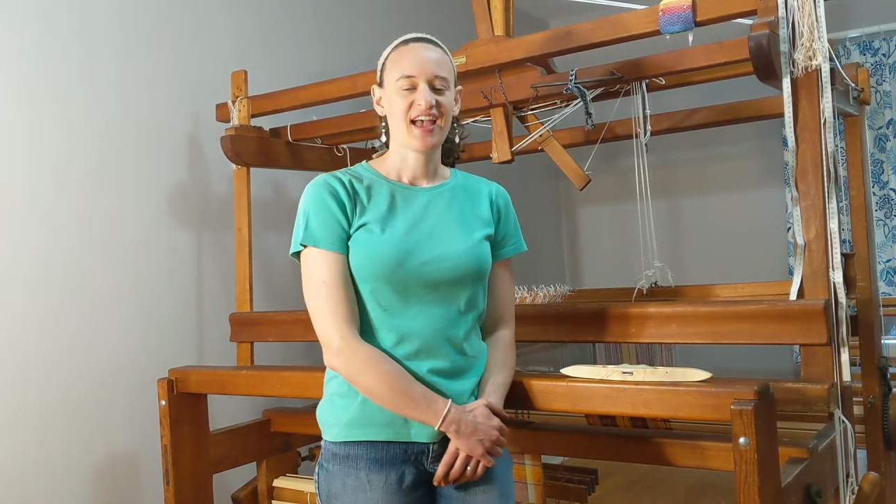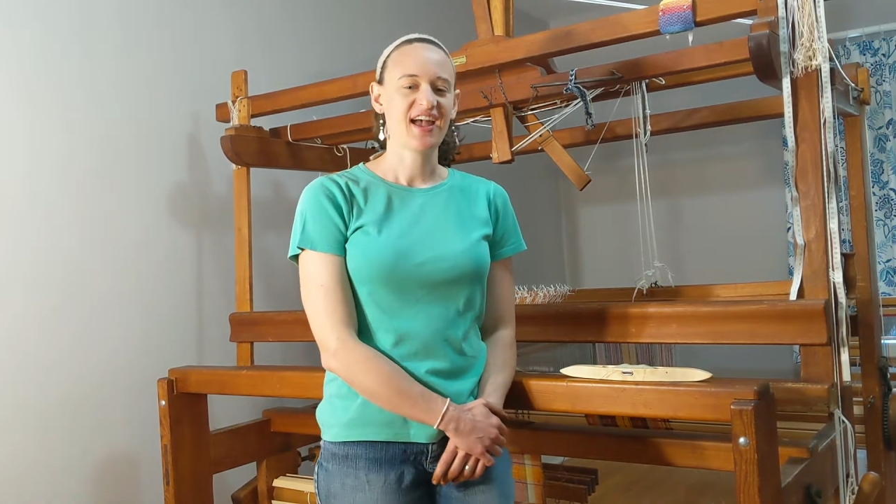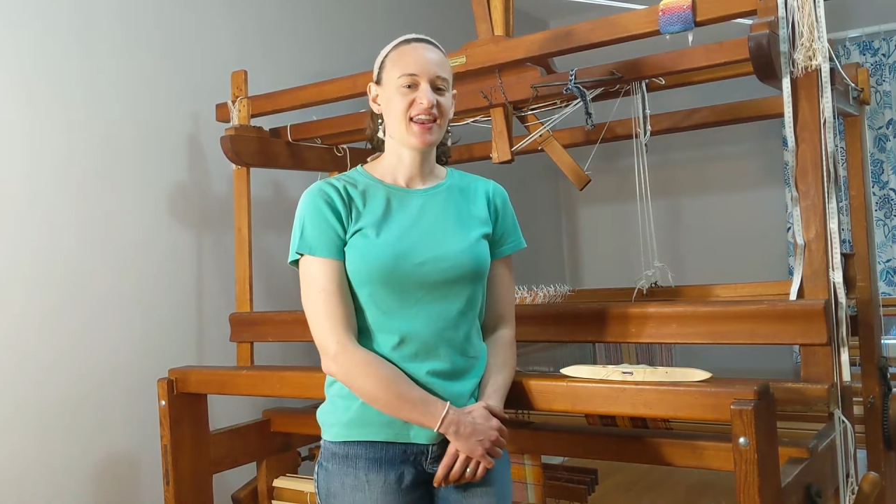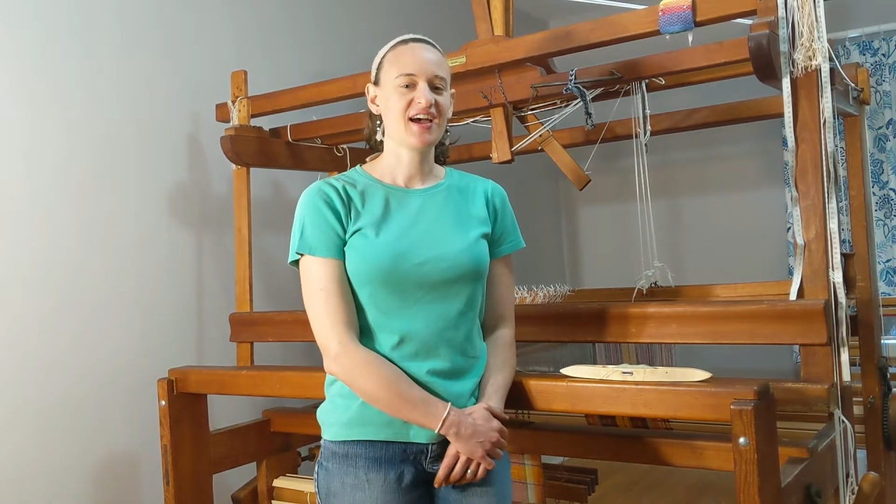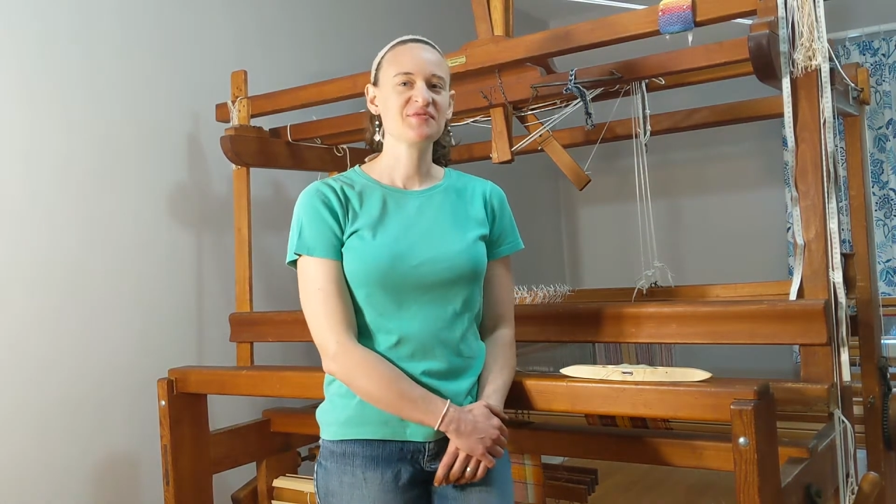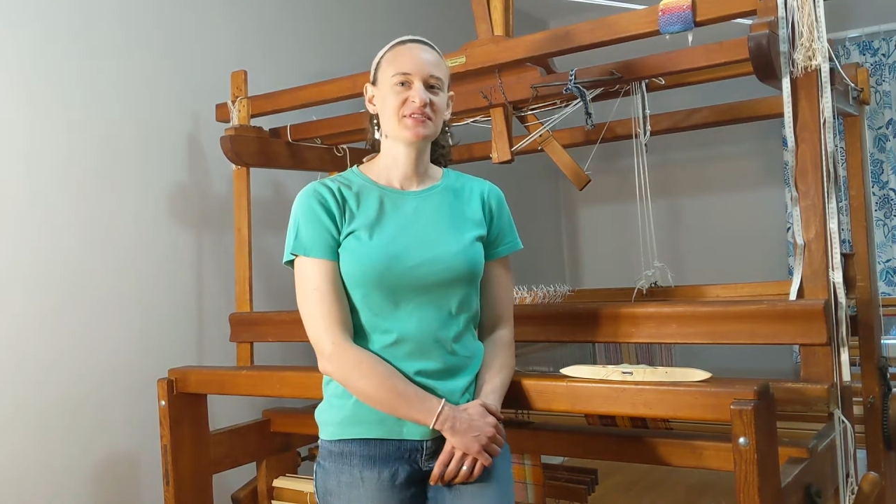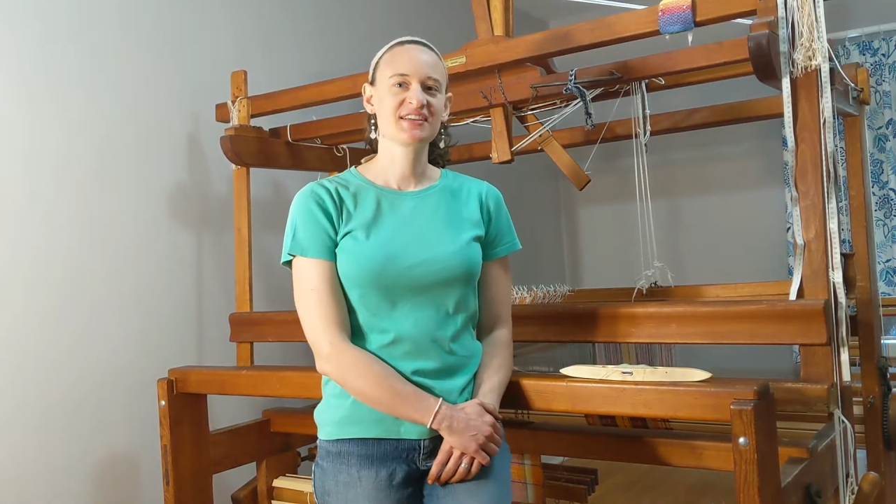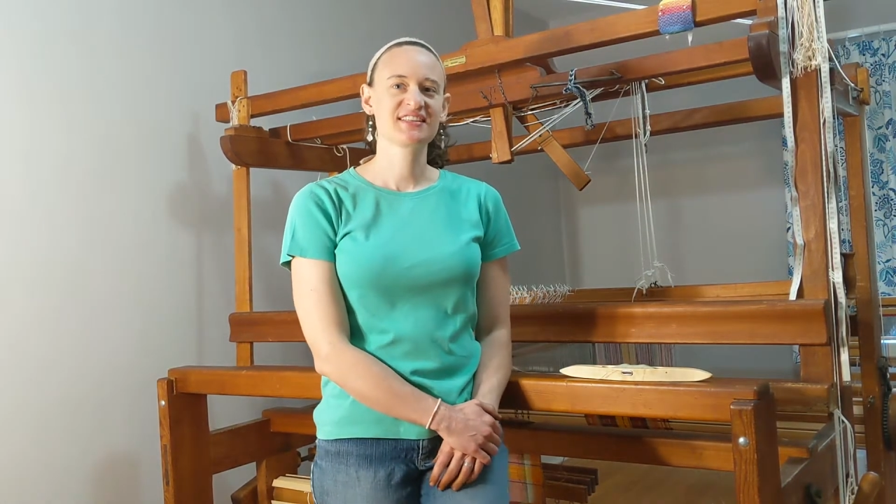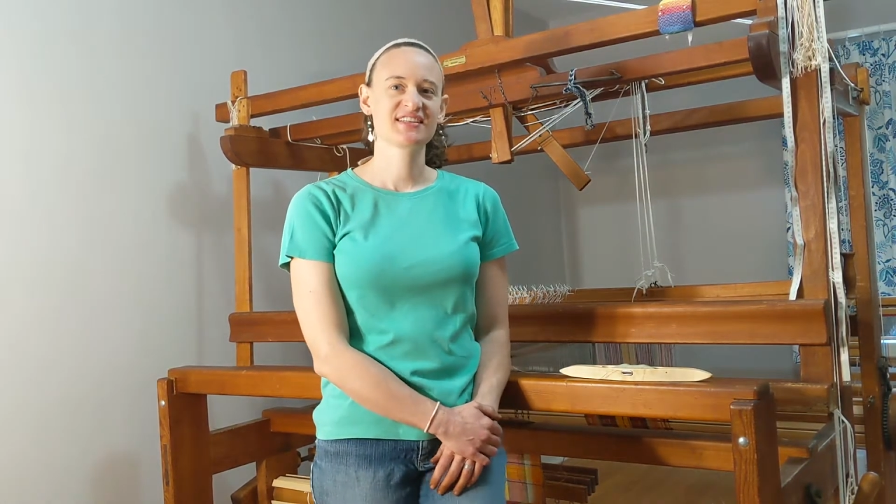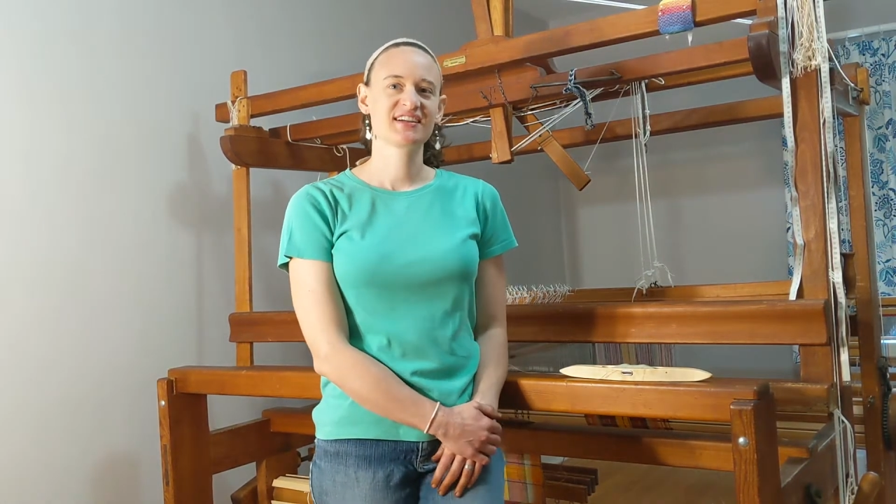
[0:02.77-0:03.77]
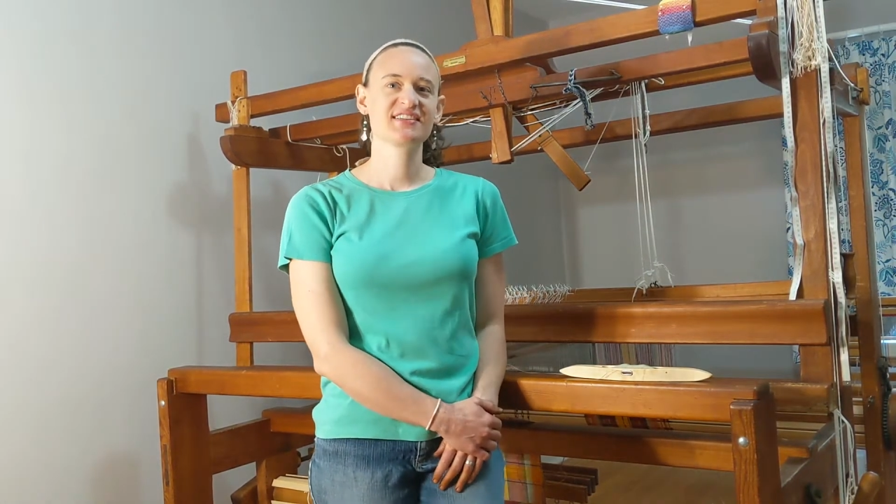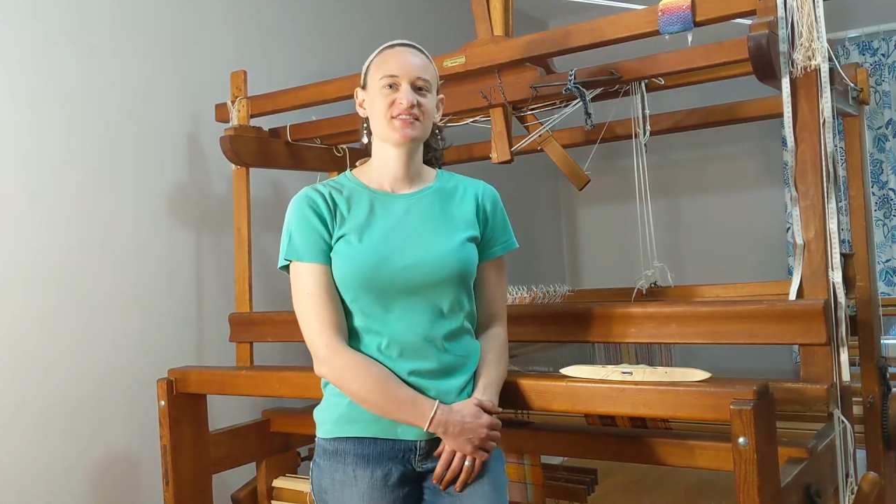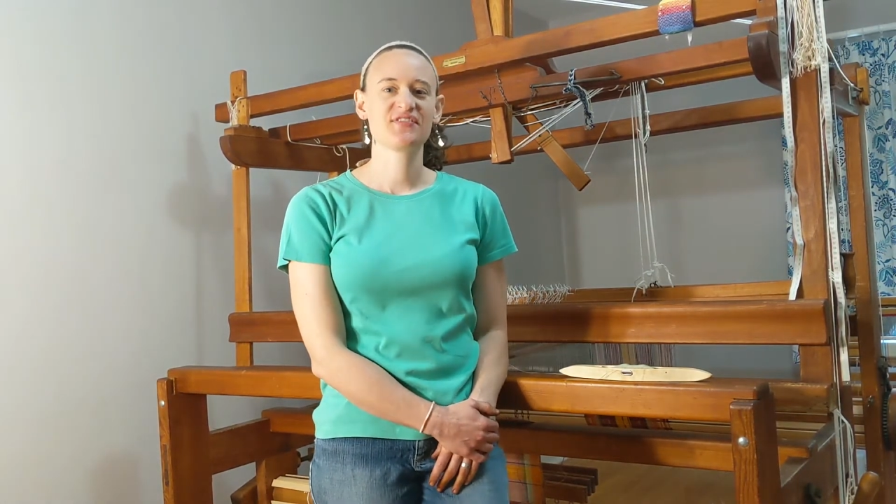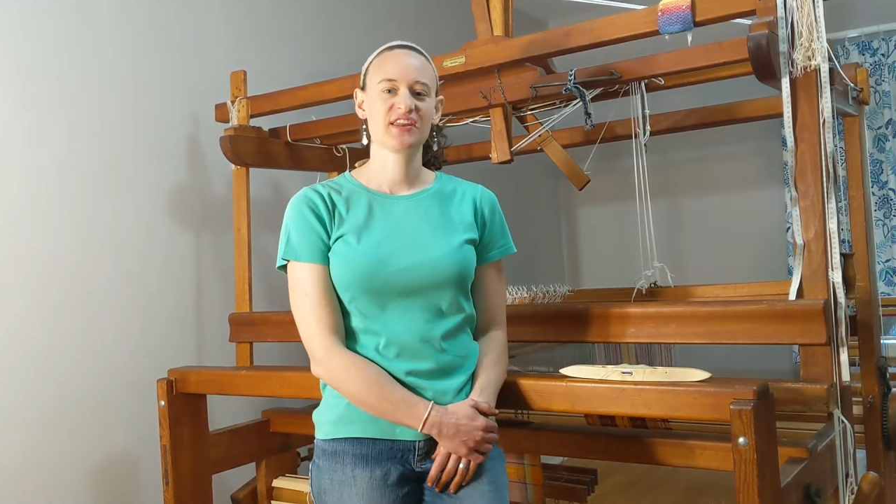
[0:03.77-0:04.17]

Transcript: and I'm doing a series of